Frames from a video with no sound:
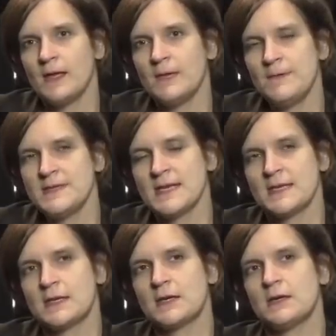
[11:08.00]
if it's
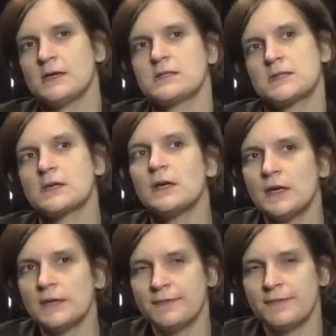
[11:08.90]
at the cost
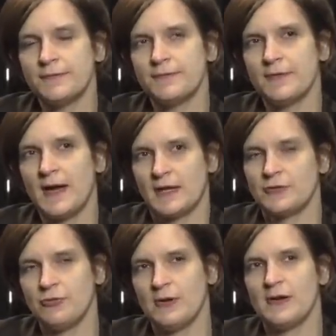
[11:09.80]
of
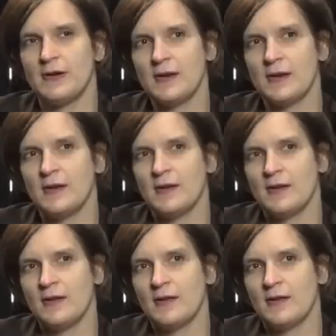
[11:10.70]
actually
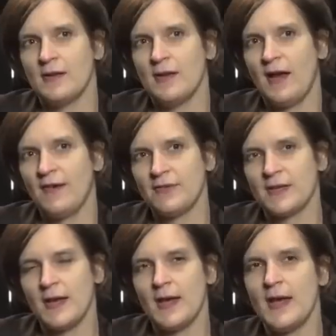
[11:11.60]

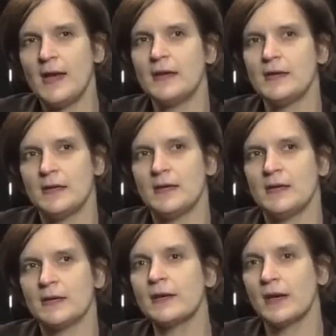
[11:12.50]
having
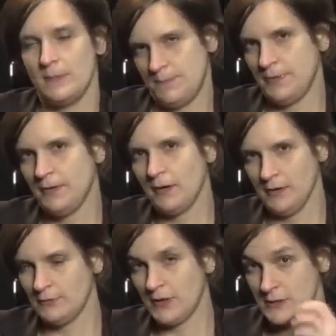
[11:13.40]
any grip
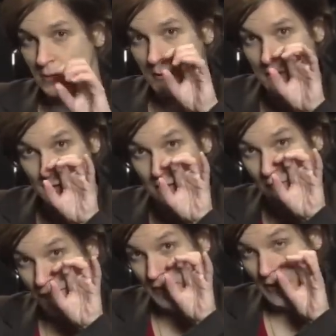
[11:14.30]
on what's going on in
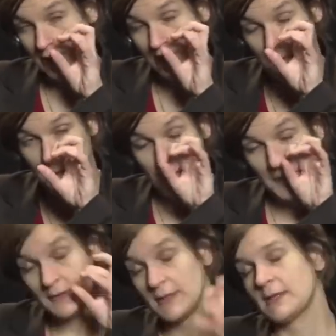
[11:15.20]
the field,
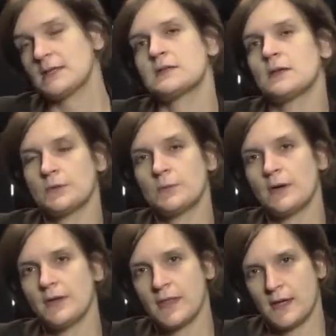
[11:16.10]
then that's not
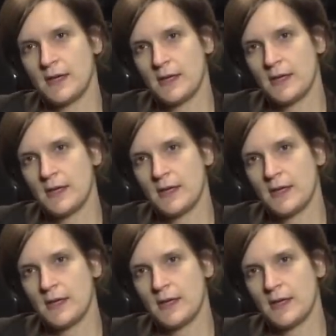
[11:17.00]
worth it.